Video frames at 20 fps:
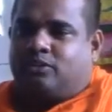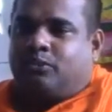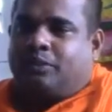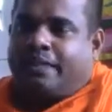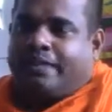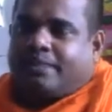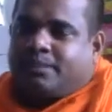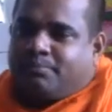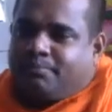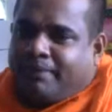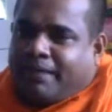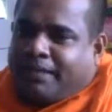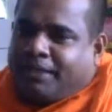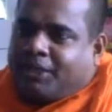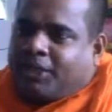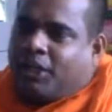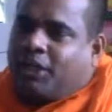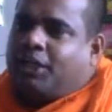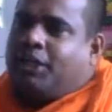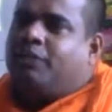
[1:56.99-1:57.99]
get
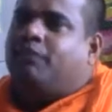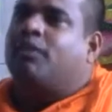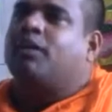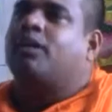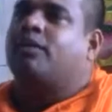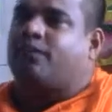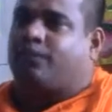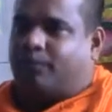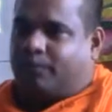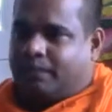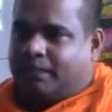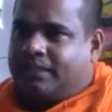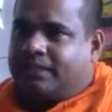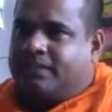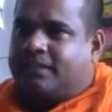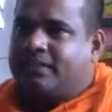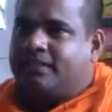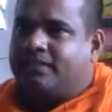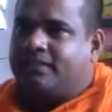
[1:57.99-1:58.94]
mental development